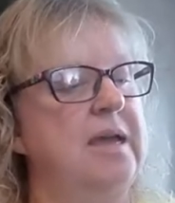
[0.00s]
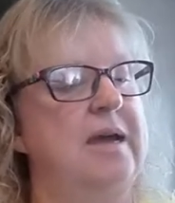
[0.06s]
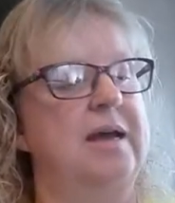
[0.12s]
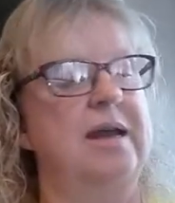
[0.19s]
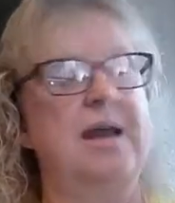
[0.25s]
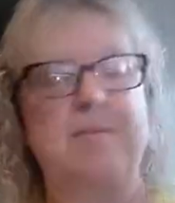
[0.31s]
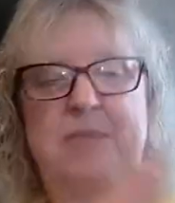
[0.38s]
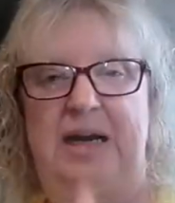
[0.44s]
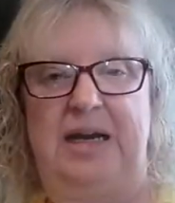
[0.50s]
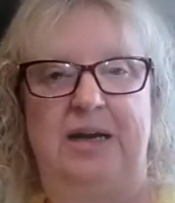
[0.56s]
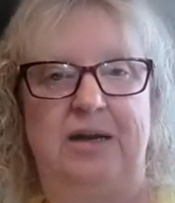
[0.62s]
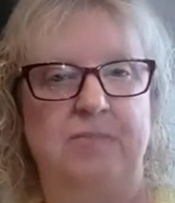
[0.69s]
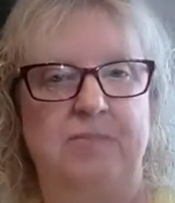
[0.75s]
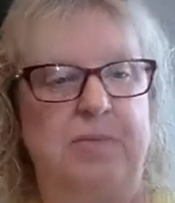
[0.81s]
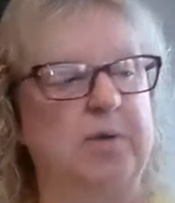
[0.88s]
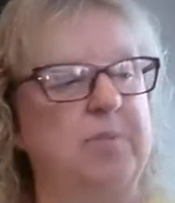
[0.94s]
And I painted
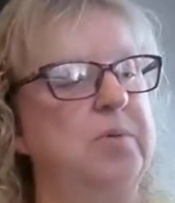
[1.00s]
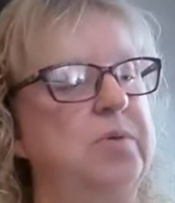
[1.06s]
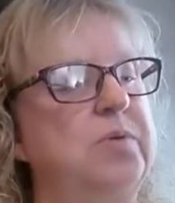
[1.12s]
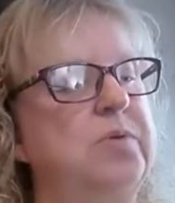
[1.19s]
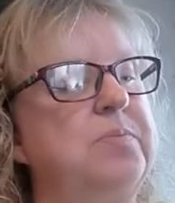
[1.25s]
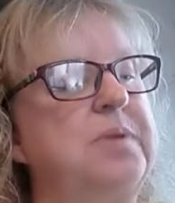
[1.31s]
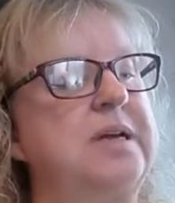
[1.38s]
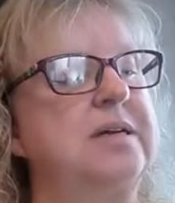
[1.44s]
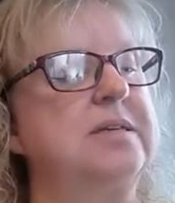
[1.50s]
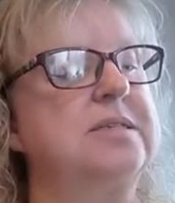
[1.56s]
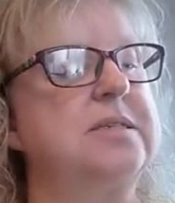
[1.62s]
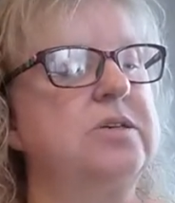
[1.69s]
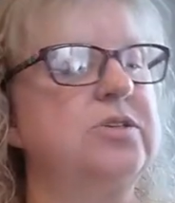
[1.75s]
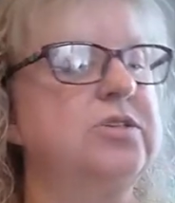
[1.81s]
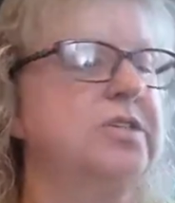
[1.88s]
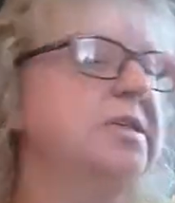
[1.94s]
it purple because
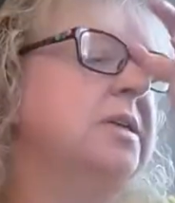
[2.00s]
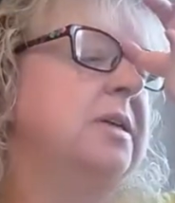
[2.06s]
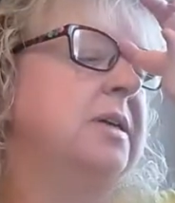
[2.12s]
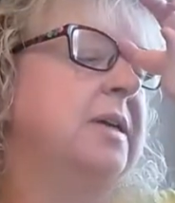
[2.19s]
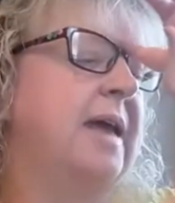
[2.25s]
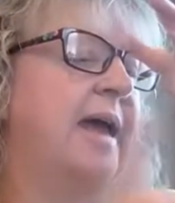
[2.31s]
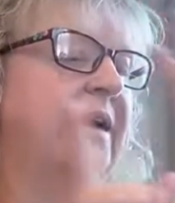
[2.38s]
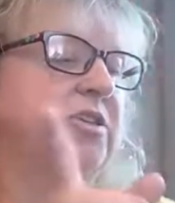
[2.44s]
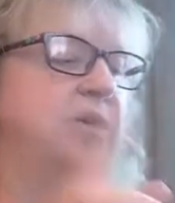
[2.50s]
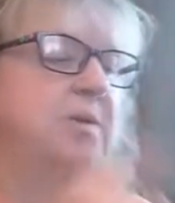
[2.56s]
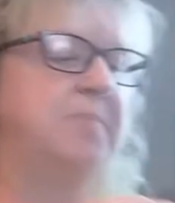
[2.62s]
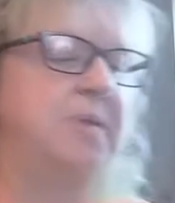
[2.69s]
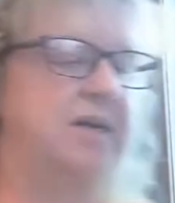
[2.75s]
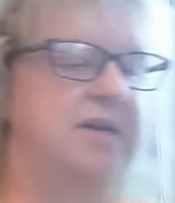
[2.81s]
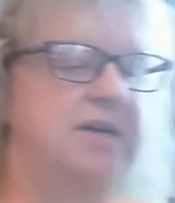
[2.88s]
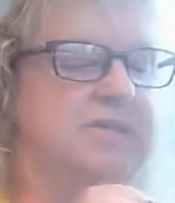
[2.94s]
there's, actually
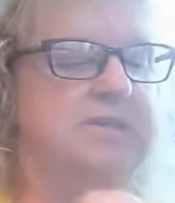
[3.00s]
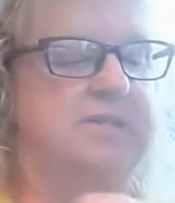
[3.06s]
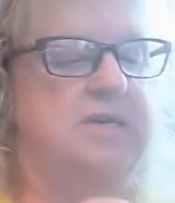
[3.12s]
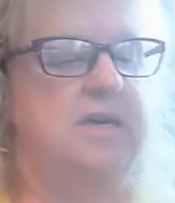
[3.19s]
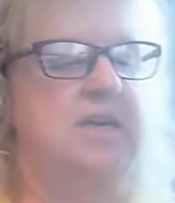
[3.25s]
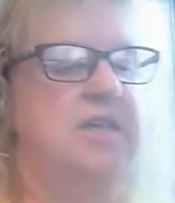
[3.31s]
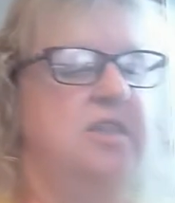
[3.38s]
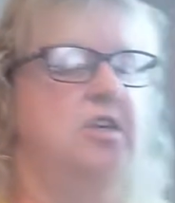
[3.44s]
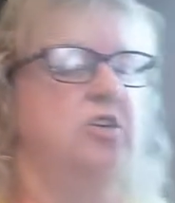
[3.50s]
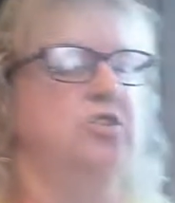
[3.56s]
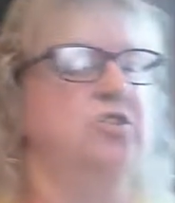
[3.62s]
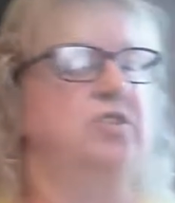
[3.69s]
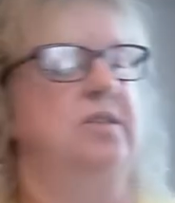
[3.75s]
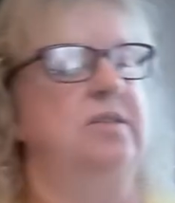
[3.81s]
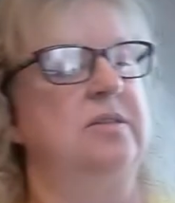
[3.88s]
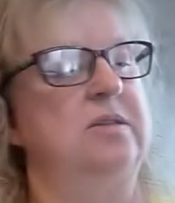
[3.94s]
because
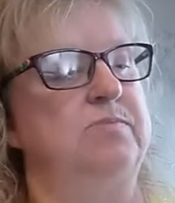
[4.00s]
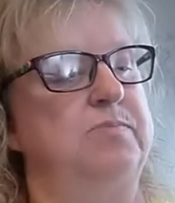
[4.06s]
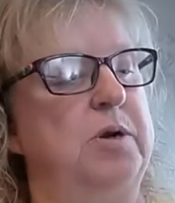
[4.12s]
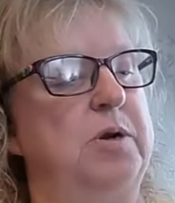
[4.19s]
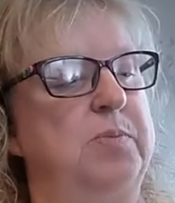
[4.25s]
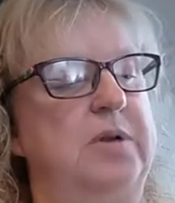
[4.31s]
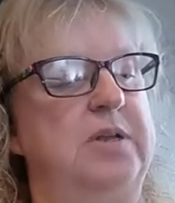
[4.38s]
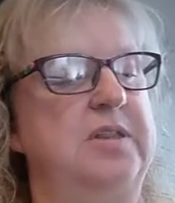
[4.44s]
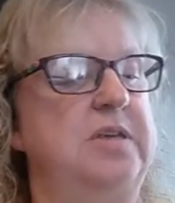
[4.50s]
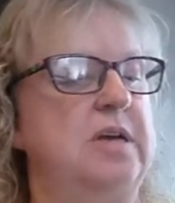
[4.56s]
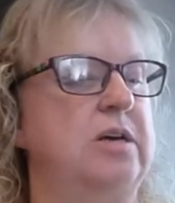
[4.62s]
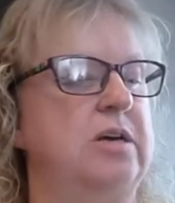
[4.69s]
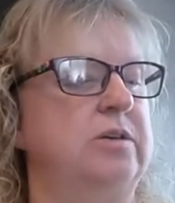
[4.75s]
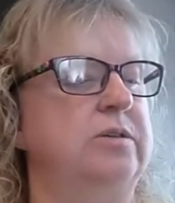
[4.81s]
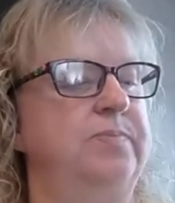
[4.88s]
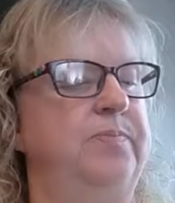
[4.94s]
there's purple in the yarn.
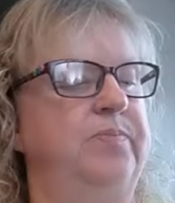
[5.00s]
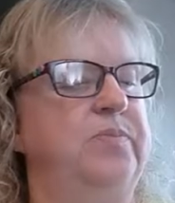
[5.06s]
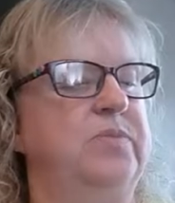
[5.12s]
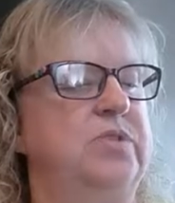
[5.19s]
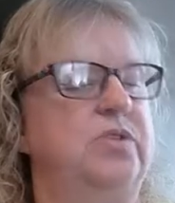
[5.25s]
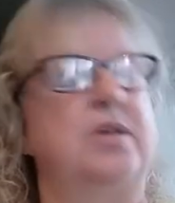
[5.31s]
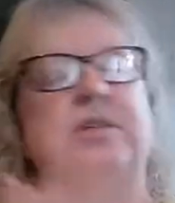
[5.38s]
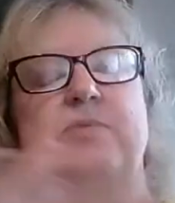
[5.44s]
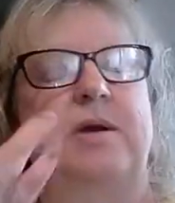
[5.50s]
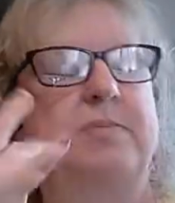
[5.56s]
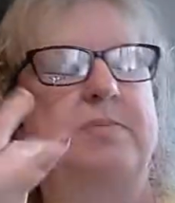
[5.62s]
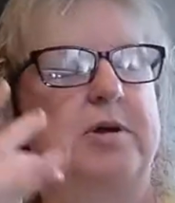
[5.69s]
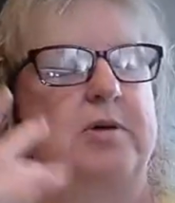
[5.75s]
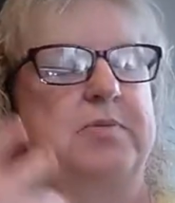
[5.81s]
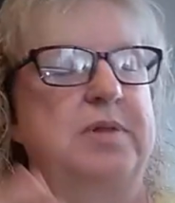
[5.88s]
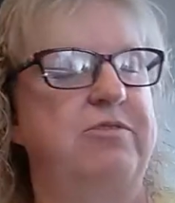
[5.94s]
So that's why
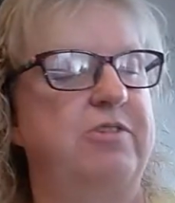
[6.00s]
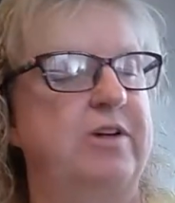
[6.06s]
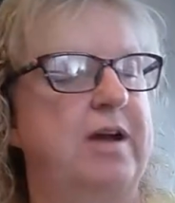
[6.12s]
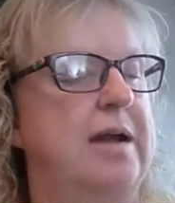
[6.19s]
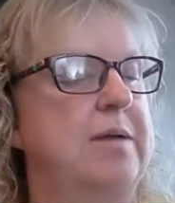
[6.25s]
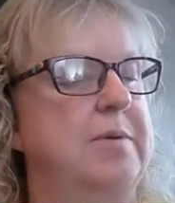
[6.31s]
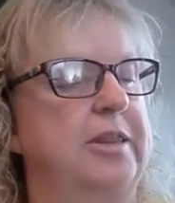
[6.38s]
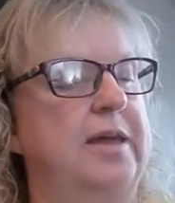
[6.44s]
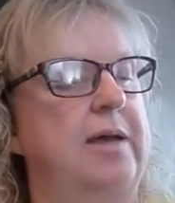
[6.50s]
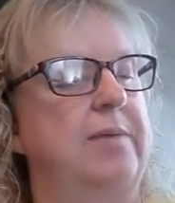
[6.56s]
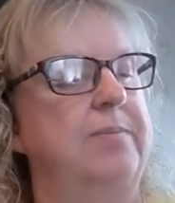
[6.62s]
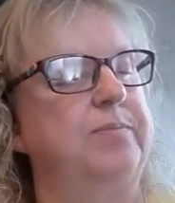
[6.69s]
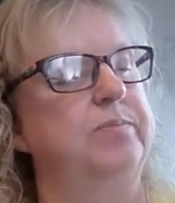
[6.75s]
purple, I forgot about that.